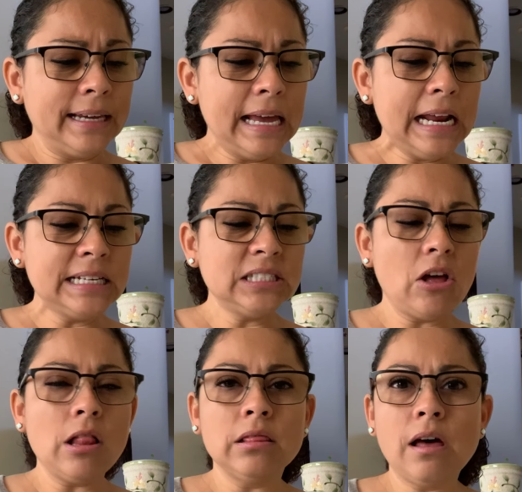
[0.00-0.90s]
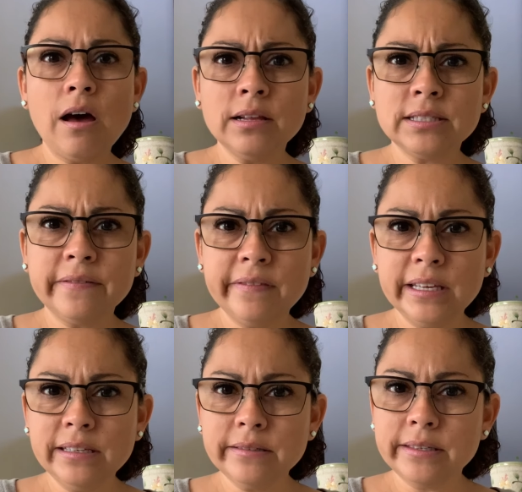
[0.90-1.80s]
and I saw lots of
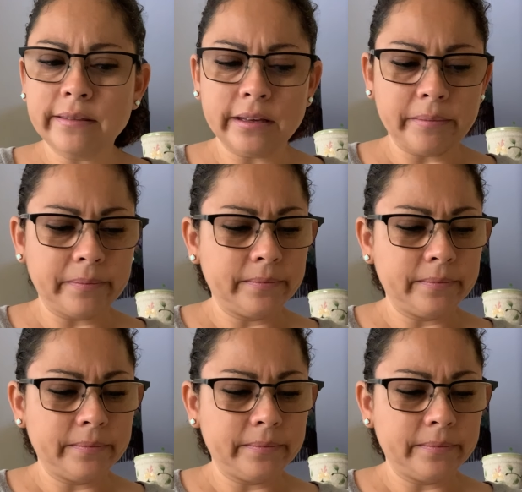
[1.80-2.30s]
things in them.